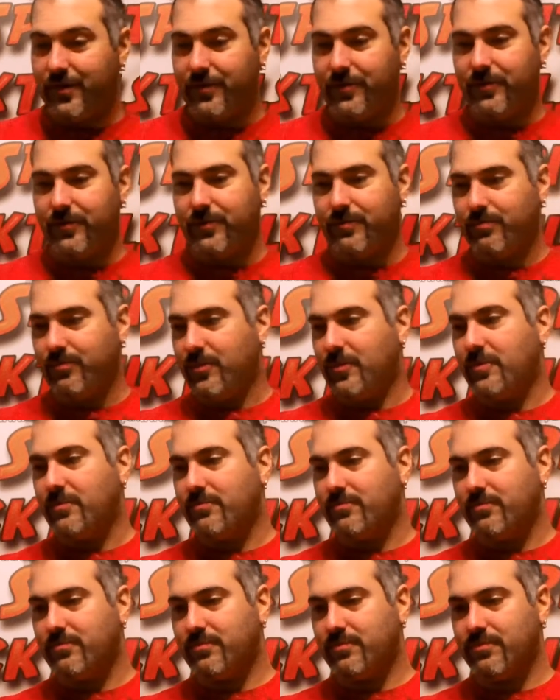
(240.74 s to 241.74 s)
because, well,
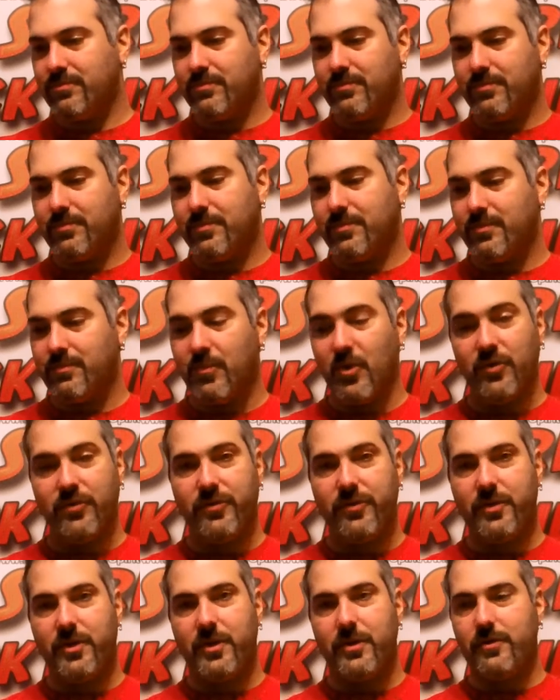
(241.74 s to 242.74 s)
most
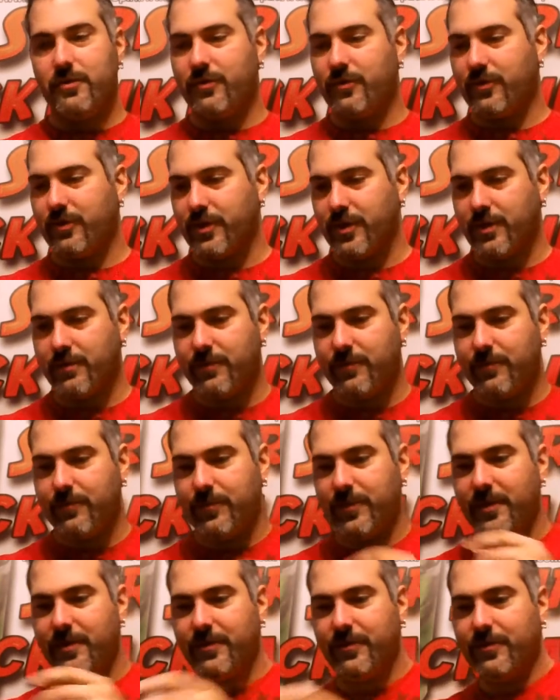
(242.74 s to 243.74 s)
of your color is only coming from
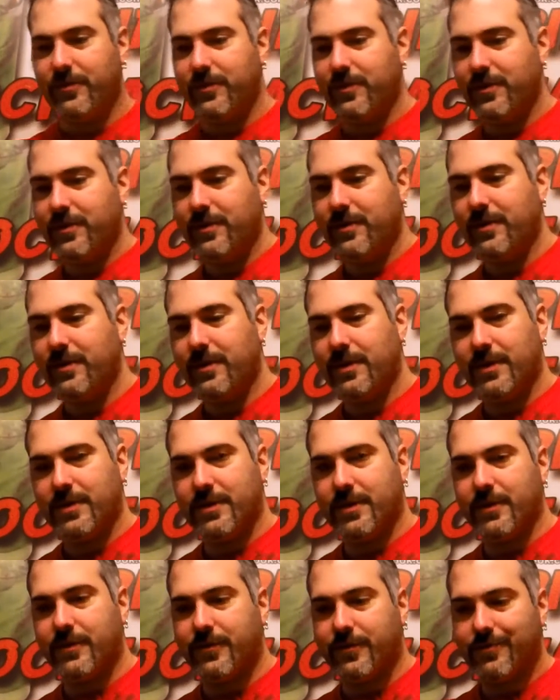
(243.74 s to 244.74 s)
this and
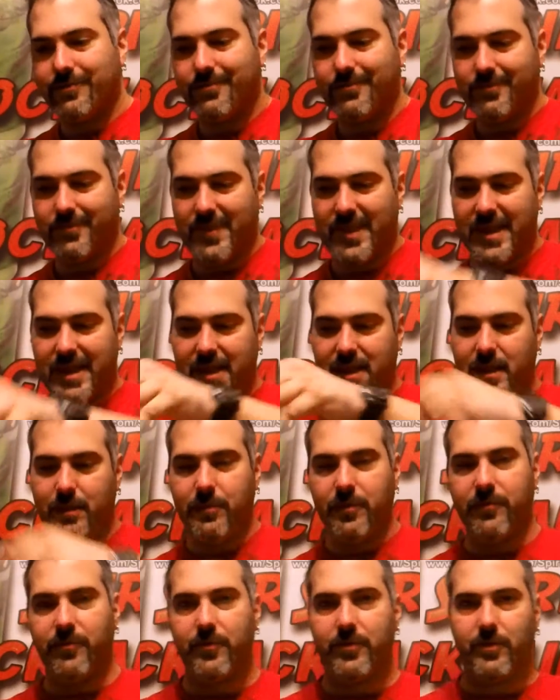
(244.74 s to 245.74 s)
this, and a little
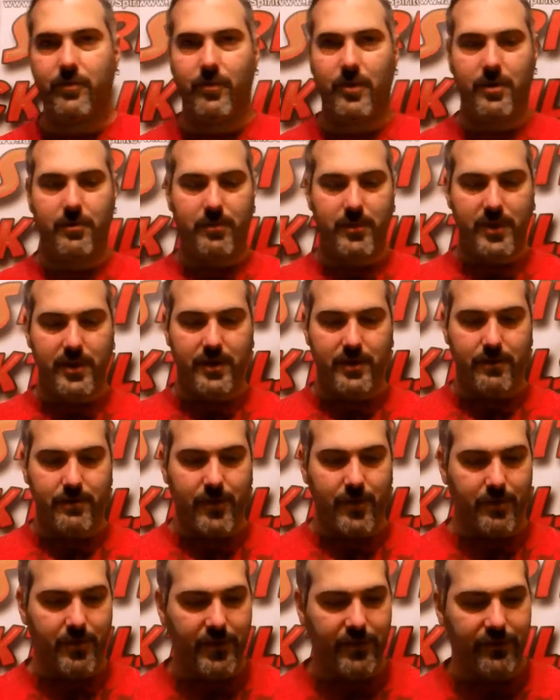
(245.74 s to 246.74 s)
bit from the rum,
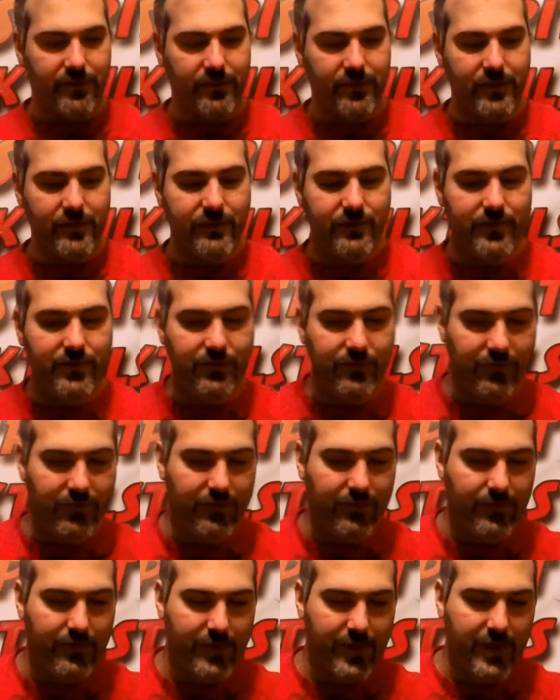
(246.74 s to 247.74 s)
but basically from those
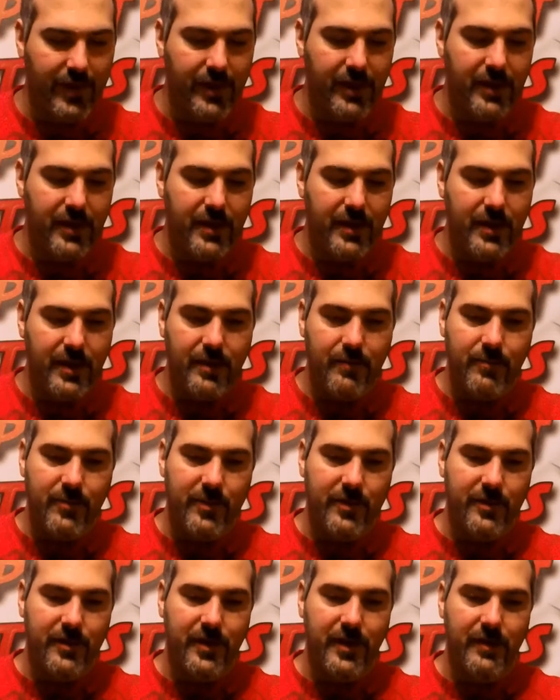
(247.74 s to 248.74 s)
two. But
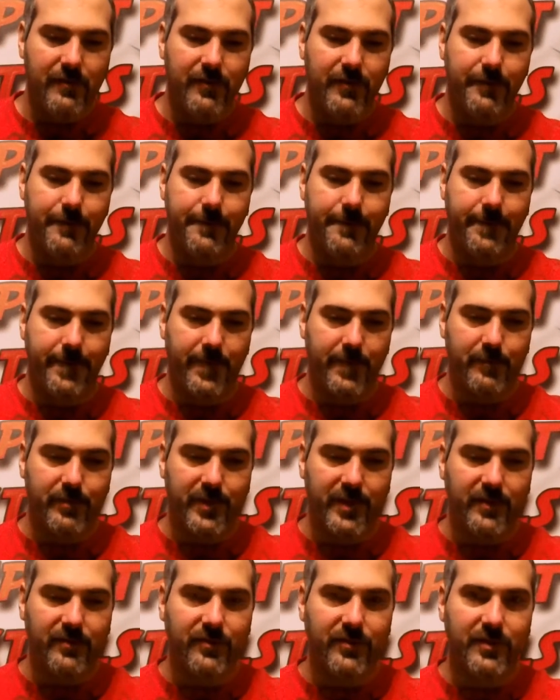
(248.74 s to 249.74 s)
there you have it, the
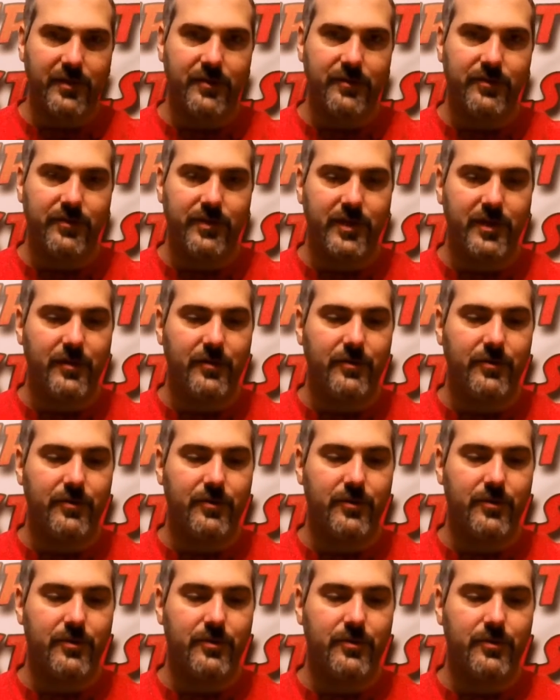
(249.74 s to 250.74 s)
Black Sails
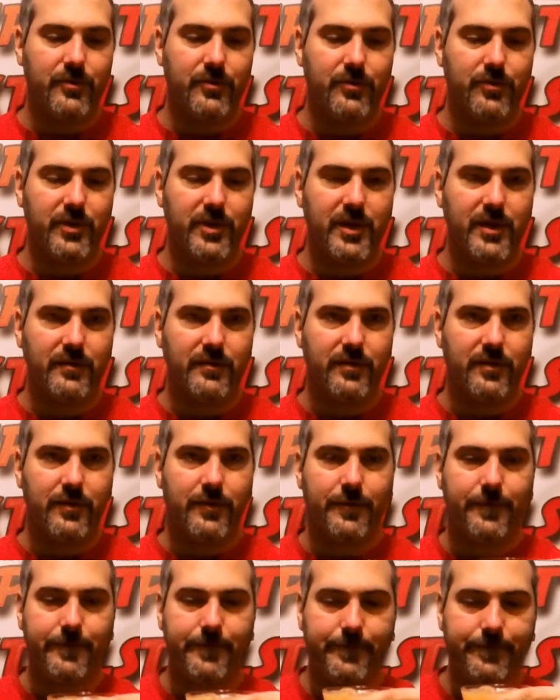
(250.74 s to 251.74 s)
Eleanor Guthrie
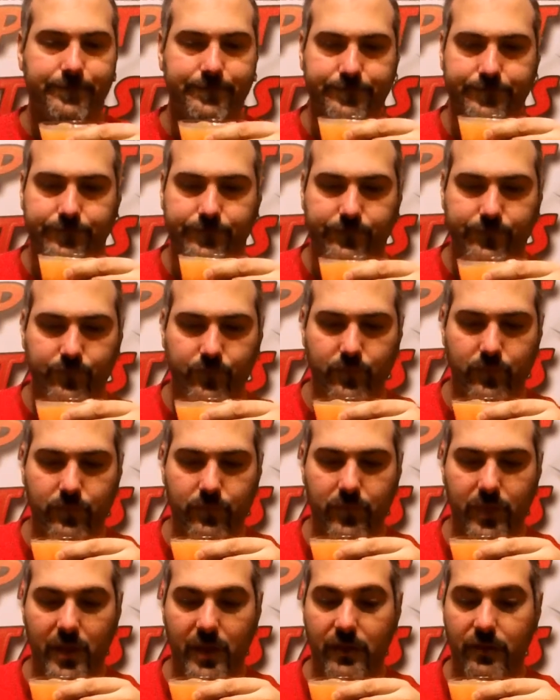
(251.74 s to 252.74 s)
Cocktail.
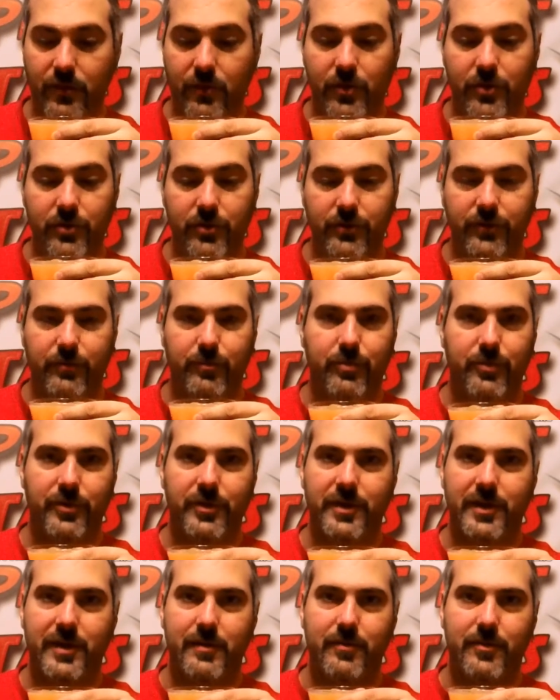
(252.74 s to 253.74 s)
It already looks
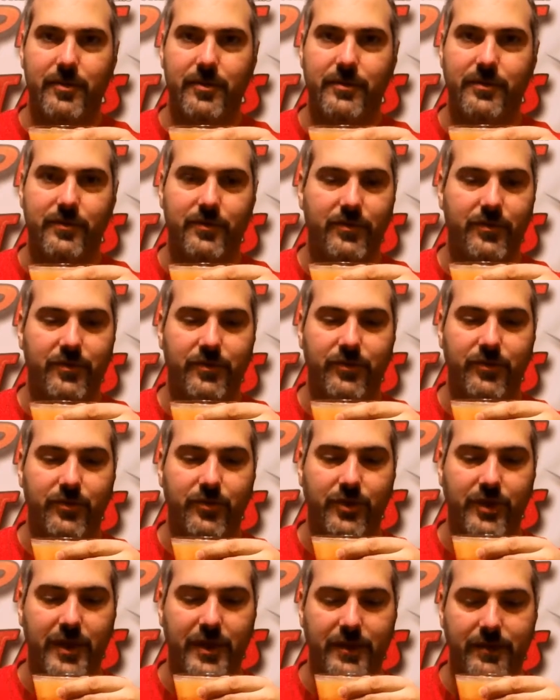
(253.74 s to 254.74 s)
pretty damn good just, just
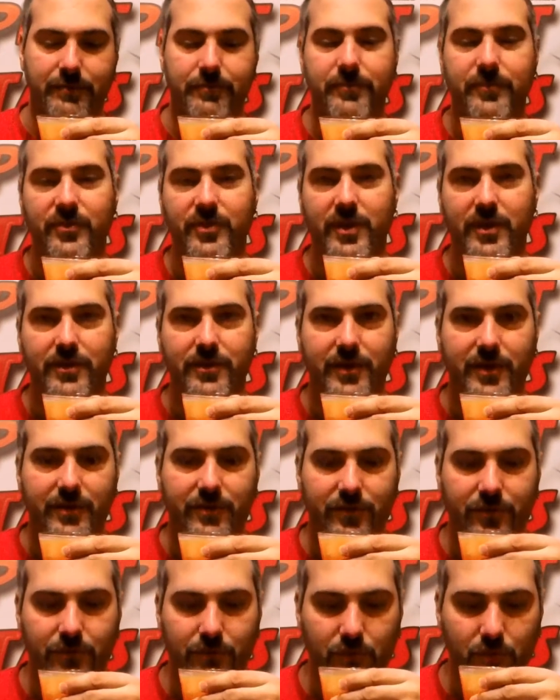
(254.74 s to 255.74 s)
looking at it. See how it
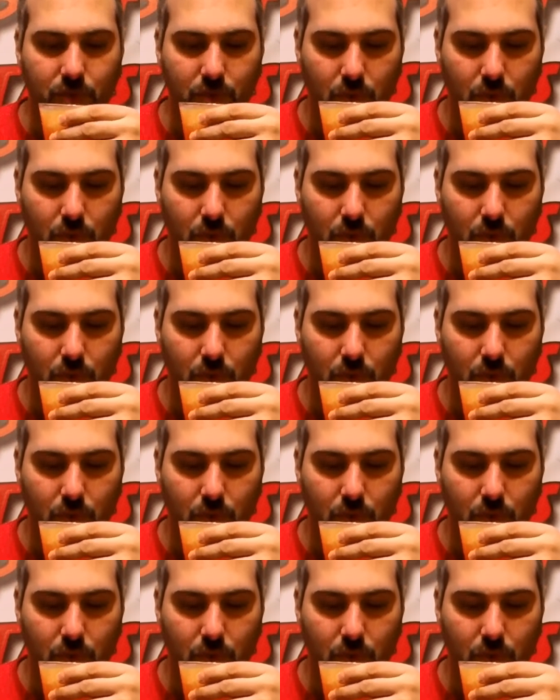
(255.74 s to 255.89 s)
tastes.